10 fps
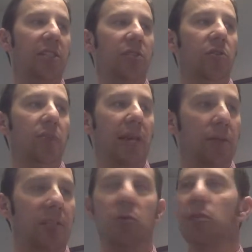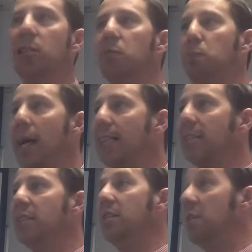to be able to
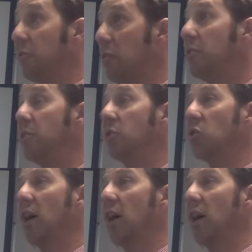respect different views,